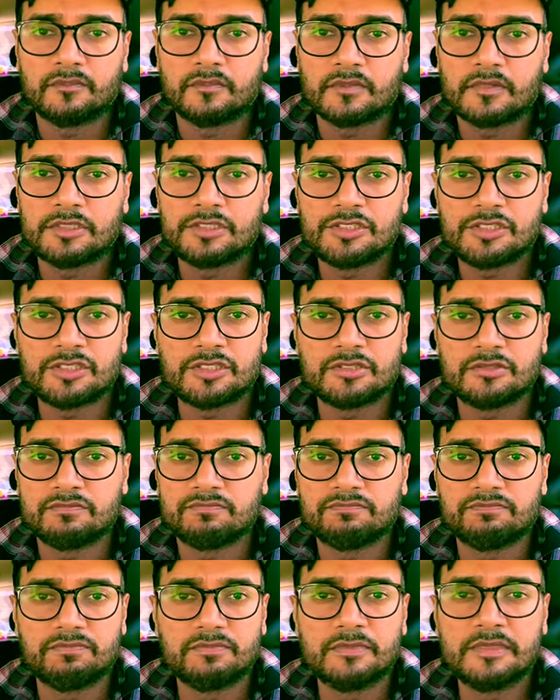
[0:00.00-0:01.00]
Just
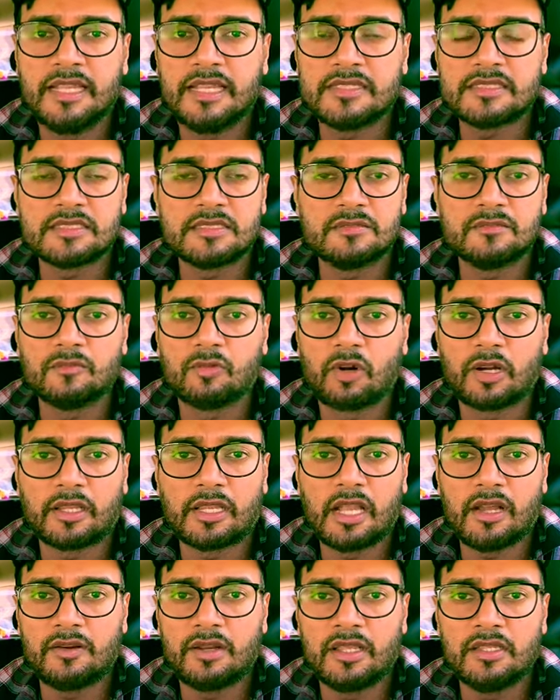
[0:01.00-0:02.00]
get some
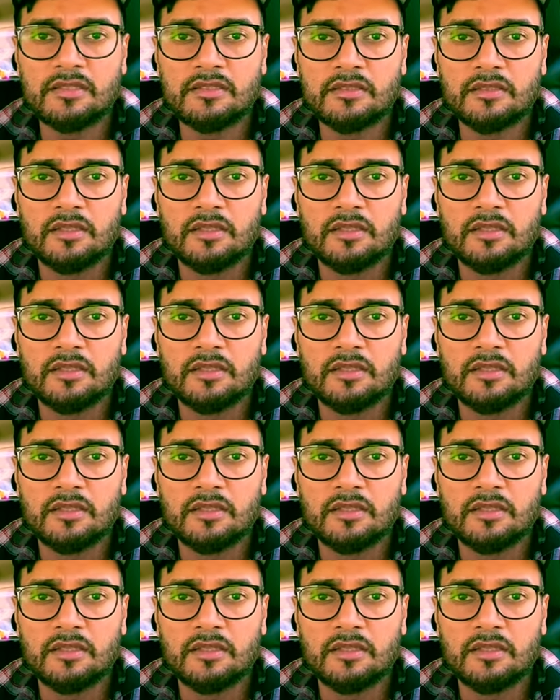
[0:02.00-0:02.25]
workout in.